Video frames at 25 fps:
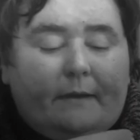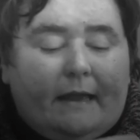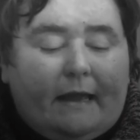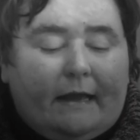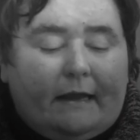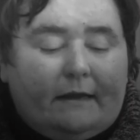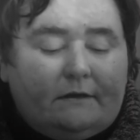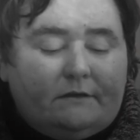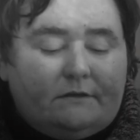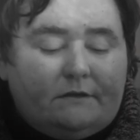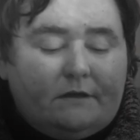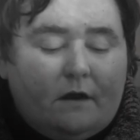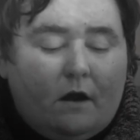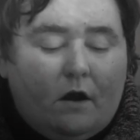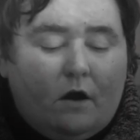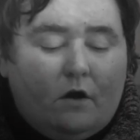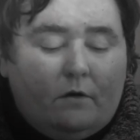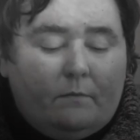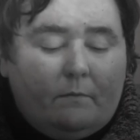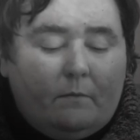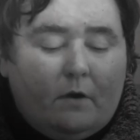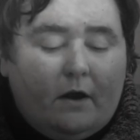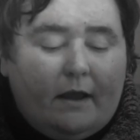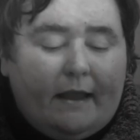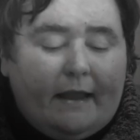me how to
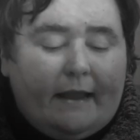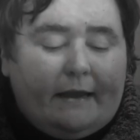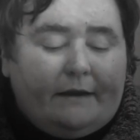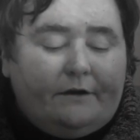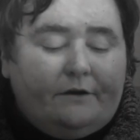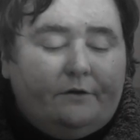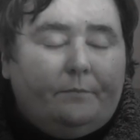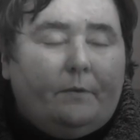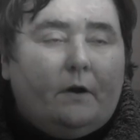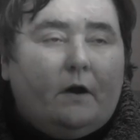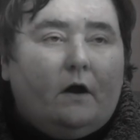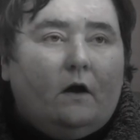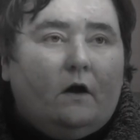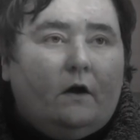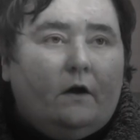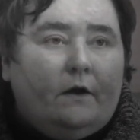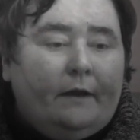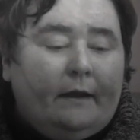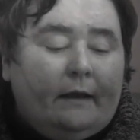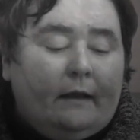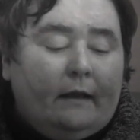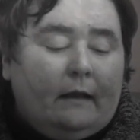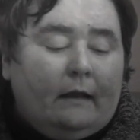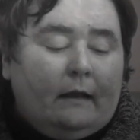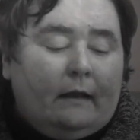hold my head up high
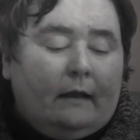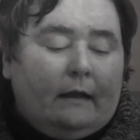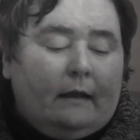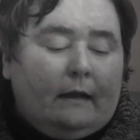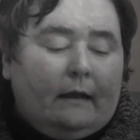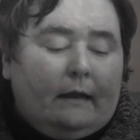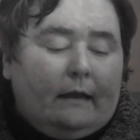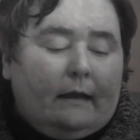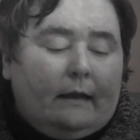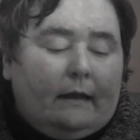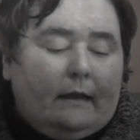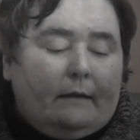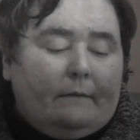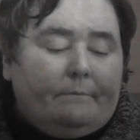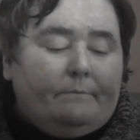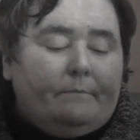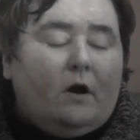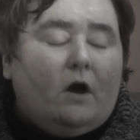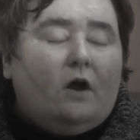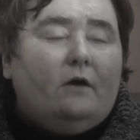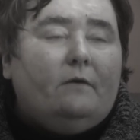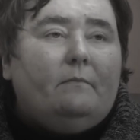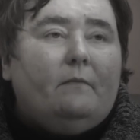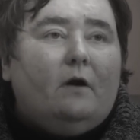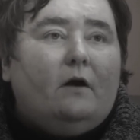and
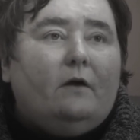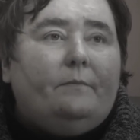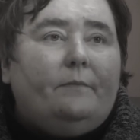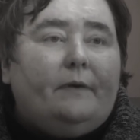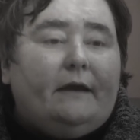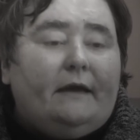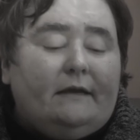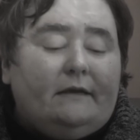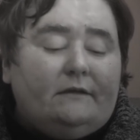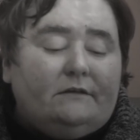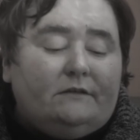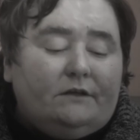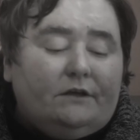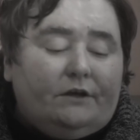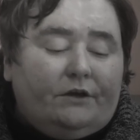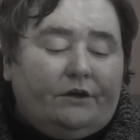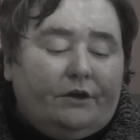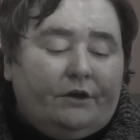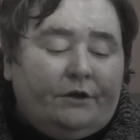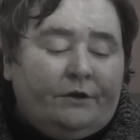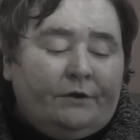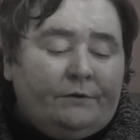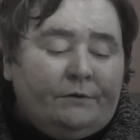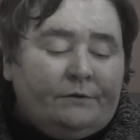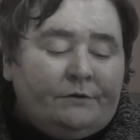mind my P's and
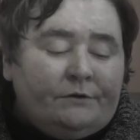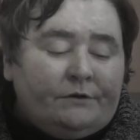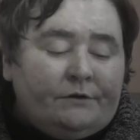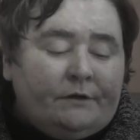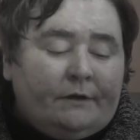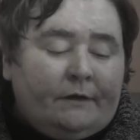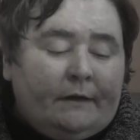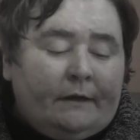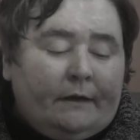Q's.